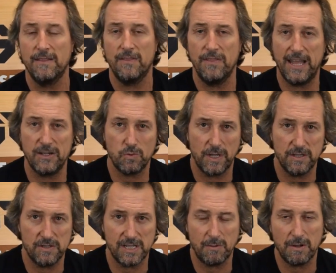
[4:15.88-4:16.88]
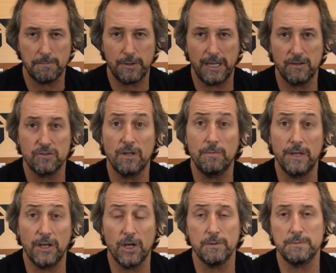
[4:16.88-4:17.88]
That is where the C1P and
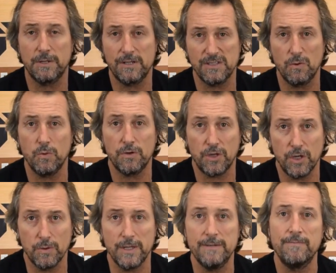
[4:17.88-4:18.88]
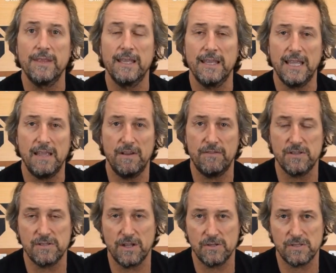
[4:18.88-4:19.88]
2P helps, because it will cure even if
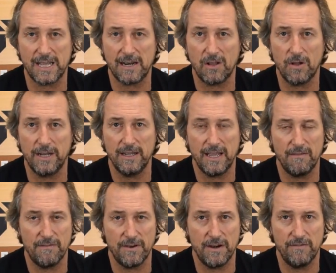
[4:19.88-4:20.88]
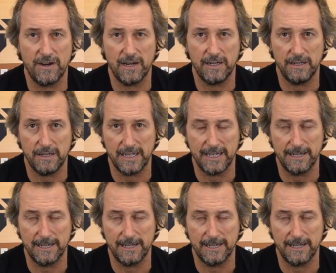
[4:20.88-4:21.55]
there's no sunlight, and very, very